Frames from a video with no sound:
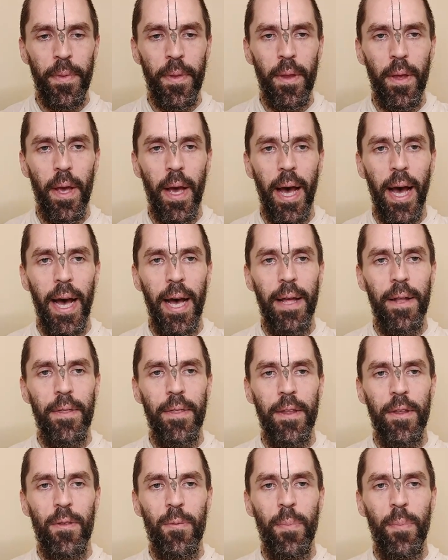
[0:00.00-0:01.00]
and
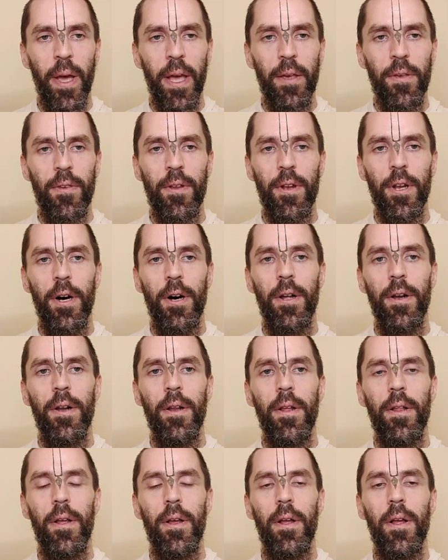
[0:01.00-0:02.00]
it's based
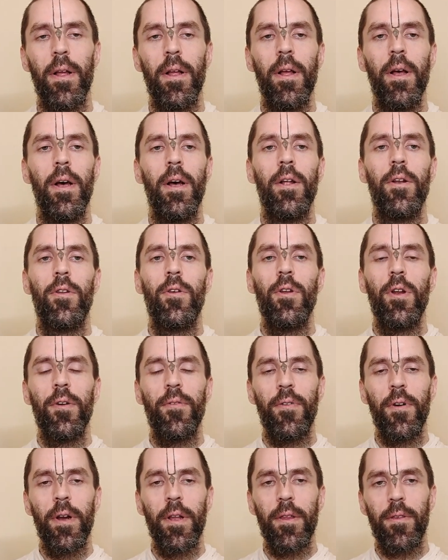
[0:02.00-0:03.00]
on two
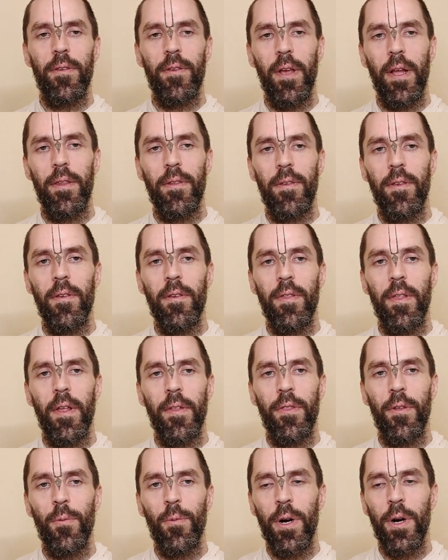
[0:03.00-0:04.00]
different senses that
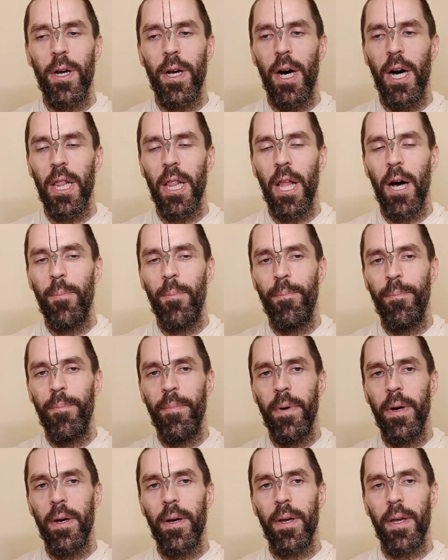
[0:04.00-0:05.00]
the word alam
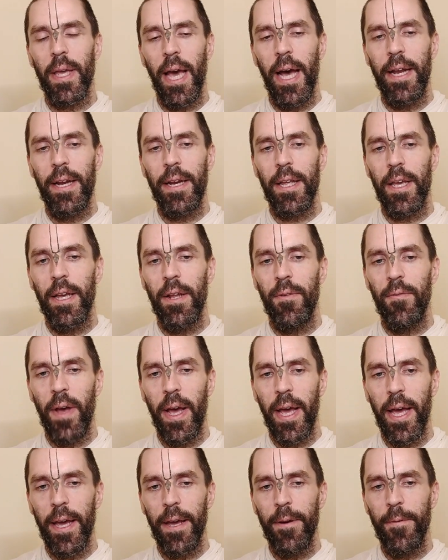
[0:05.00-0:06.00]
can
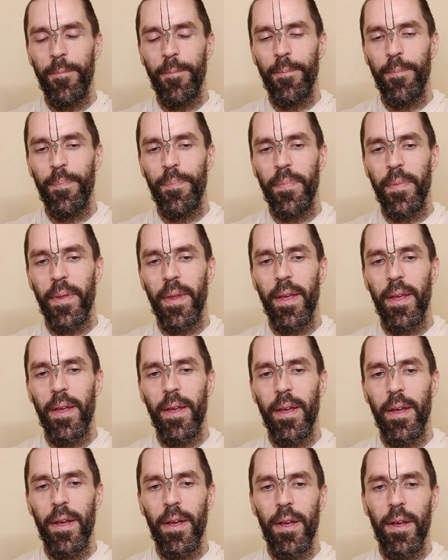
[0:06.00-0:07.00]
convey.
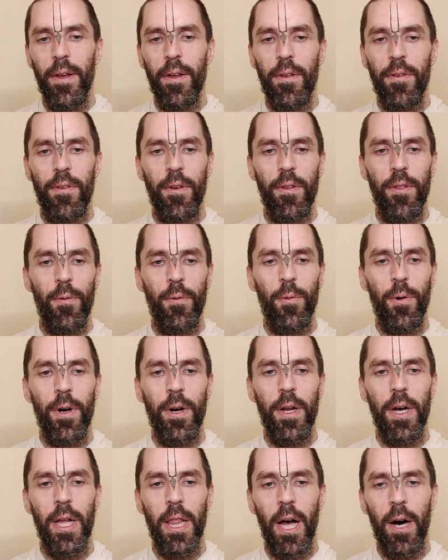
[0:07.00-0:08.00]
So the word
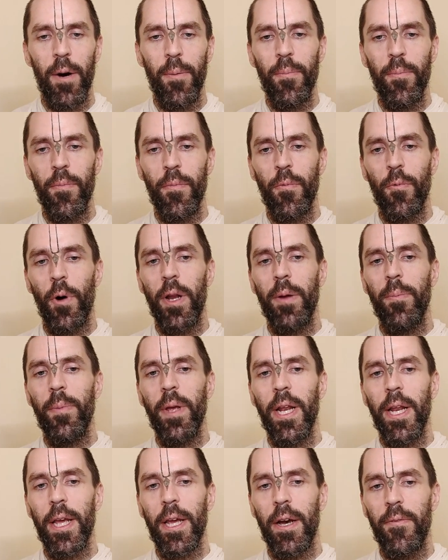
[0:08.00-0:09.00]
alam, one
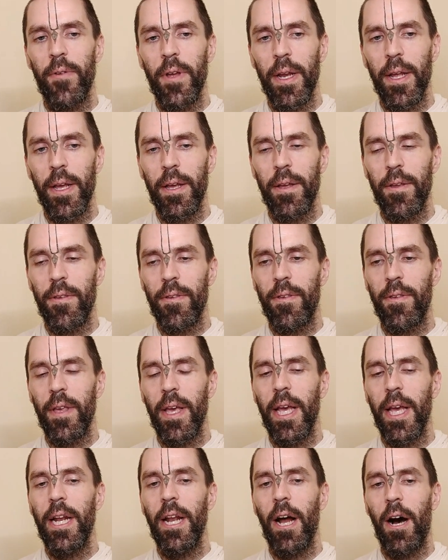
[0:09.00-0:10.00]
meaning of it is
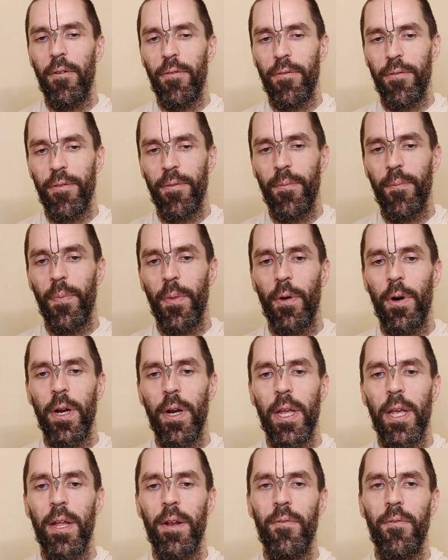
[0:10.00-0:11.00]
enough, or it
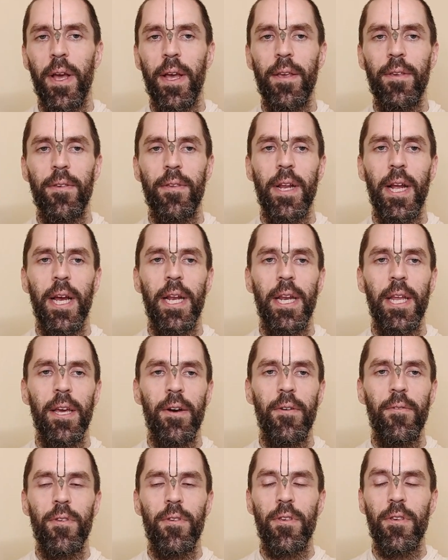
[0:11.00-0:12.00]
conveys an idea
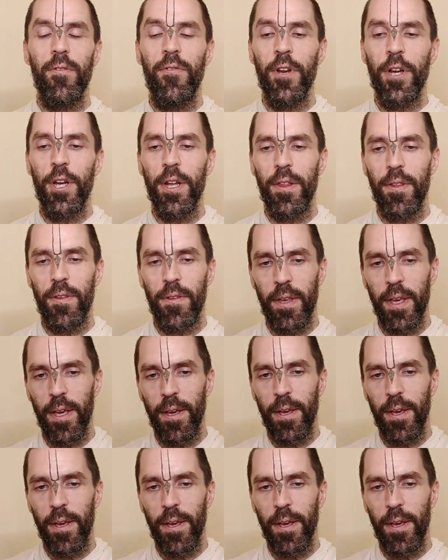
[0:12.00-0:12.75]
of sufficiency,